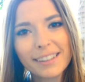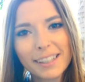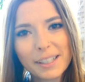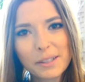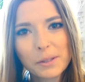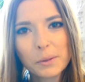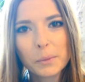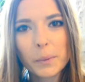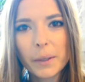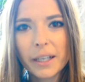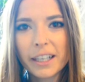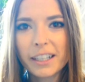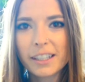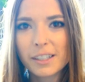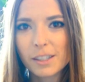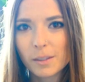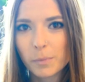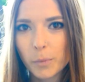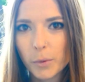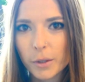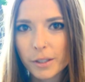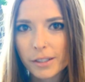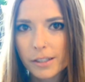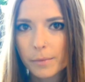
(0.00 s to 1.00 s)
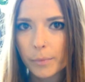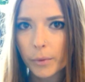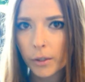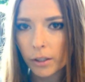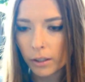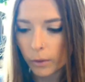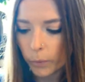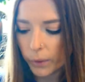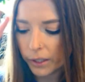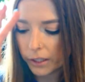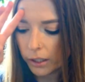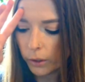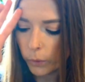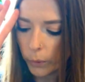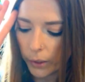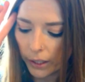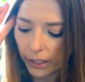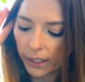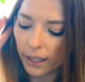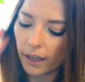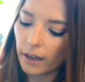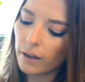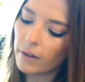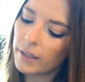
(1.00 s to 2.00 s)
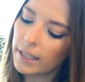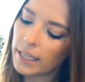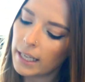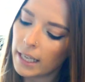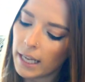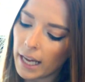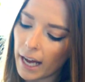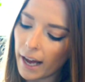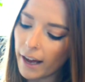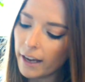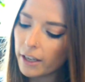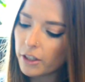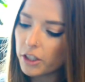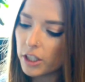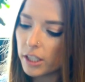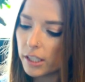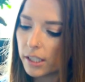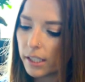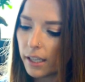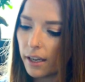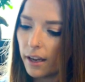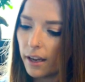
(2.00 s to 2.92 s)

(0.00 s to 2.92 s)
like to wear a sports bra when I work out. I just